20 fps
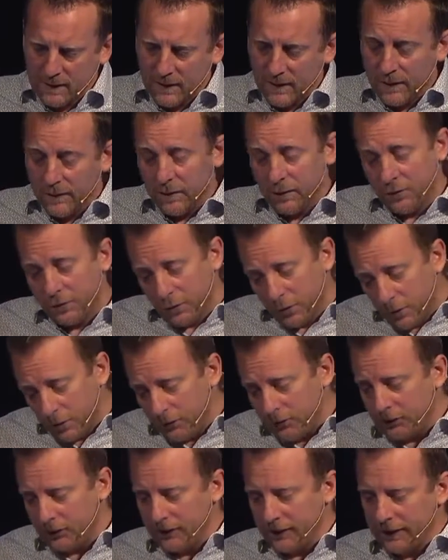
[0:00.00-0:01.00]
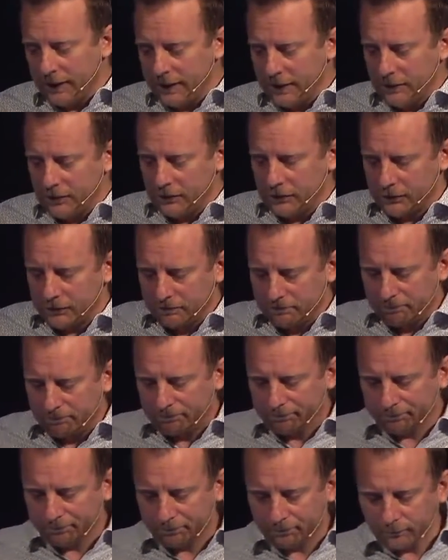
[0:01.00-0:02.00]
The third stage
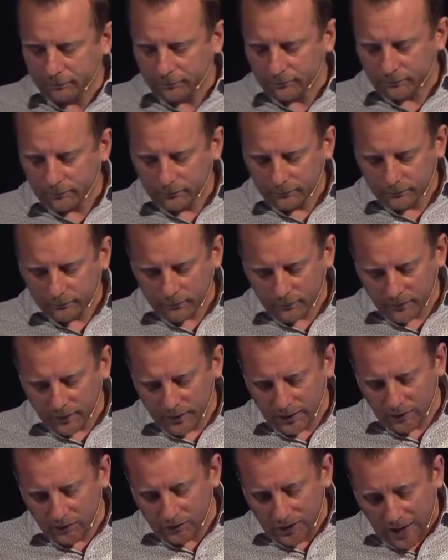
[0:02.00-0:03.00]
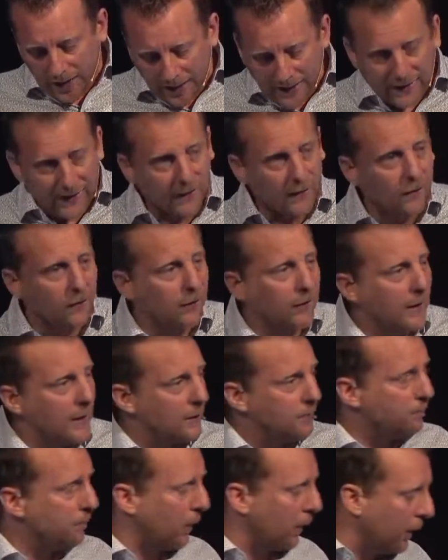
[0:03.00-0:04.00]
is anger
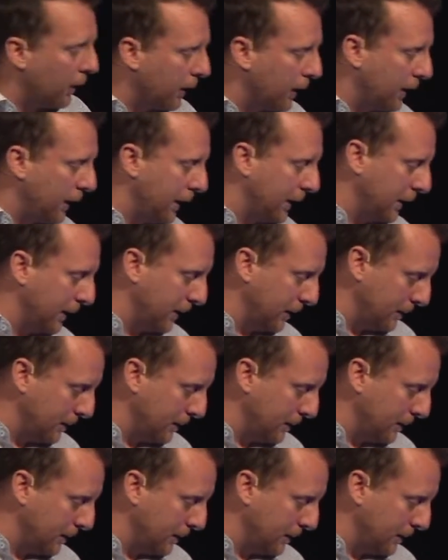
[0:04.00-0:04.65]
and bargaining.